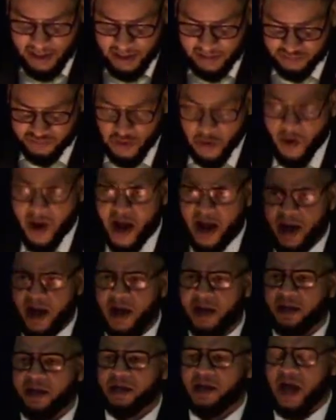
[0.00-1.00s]
And so I
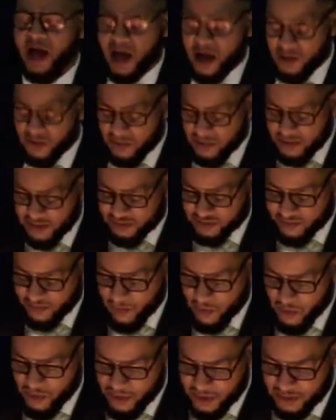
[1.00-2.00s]
honor God on this
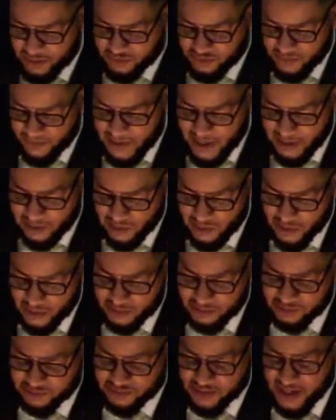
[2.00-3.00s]
morning to my
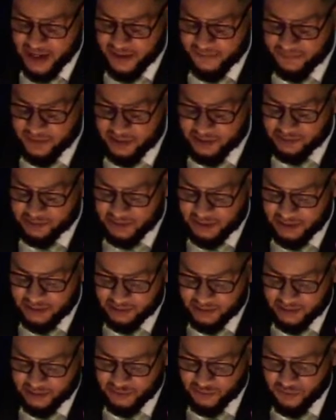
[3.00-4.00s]
Lord and Savior,
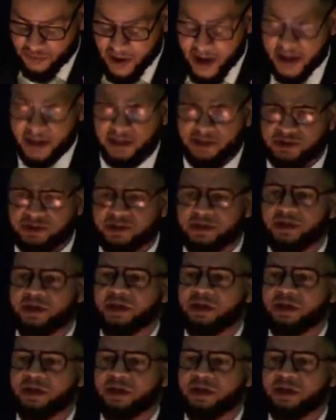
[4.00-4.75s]
Jesus Christ.